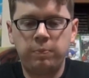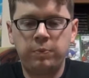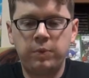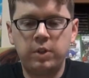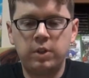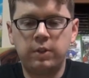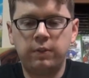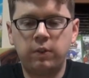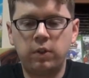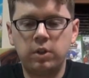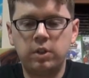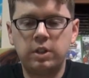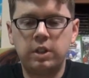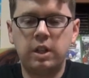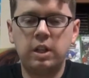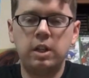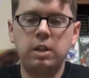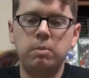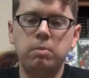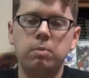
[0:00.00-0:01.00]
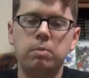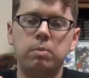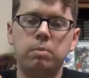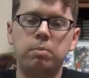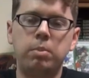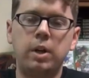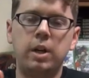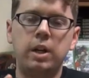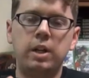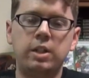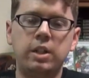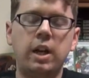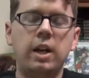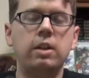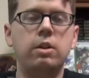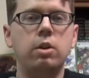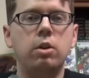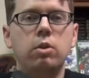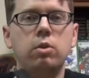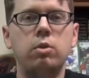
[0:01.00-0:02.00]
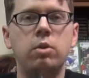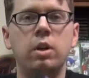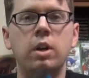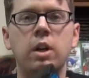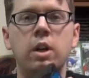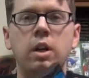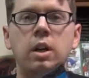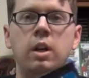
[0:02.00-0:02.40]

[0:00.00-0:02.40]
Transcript: This first game by Taito.